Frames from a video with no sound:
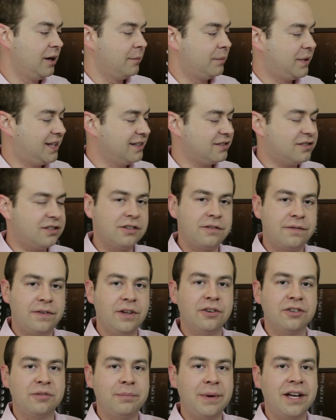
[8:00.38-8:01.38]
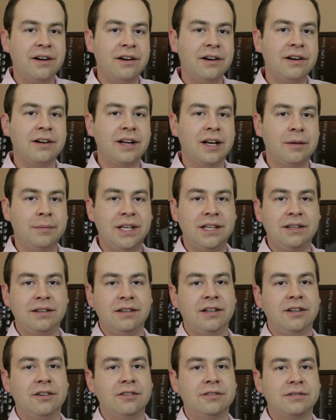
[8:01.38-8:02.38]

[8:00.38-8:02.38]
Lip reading: But this just feels better. I mean, you know,